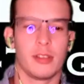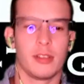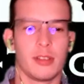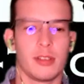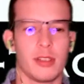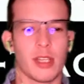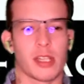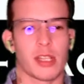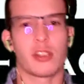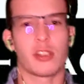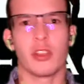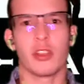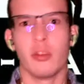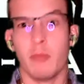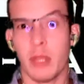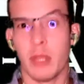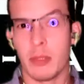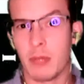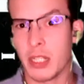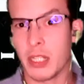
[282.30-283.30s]
next to the
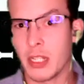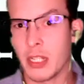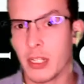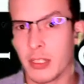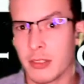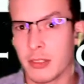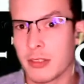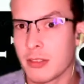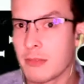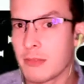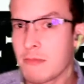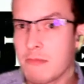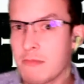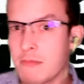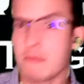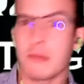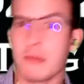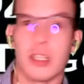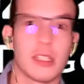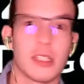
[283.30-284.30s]
BB guns.
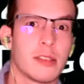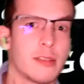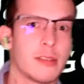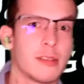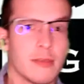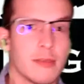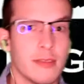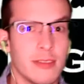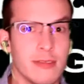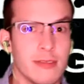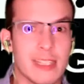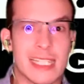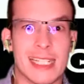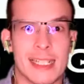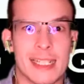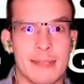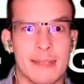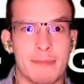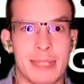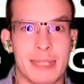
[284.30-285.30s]
I told you,
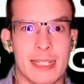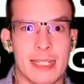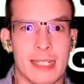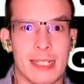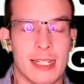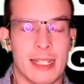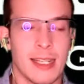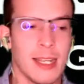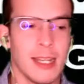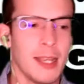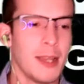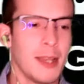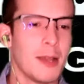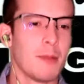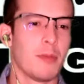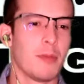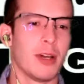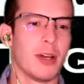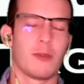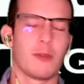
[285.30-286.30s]
compound.
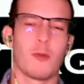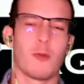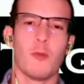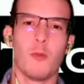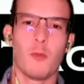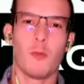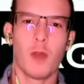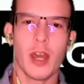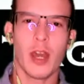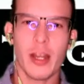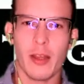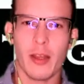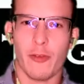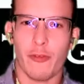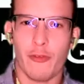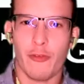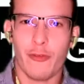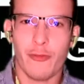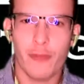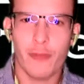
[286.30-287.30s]
But what a
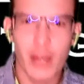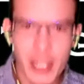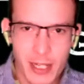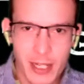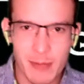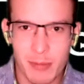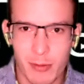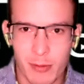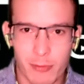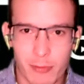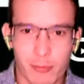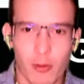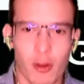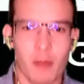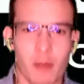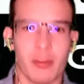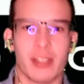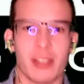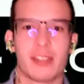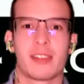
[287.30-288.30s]
freaking
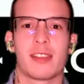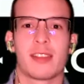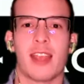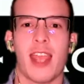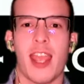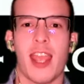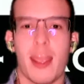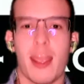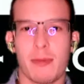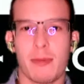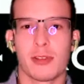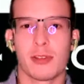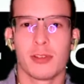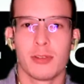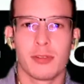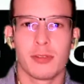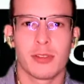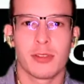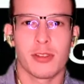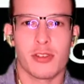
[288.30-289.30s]
performance.
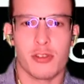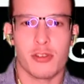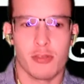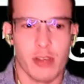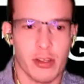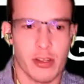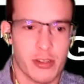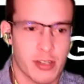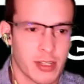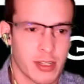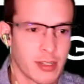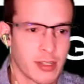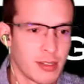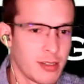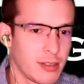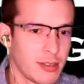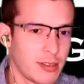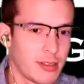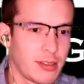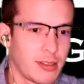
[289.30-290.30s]
Absolute destruction.
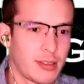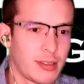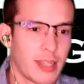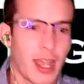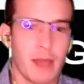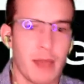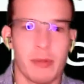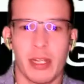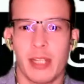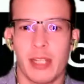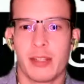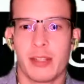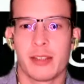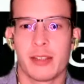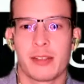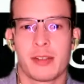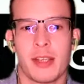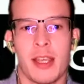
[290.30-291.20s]
Dominates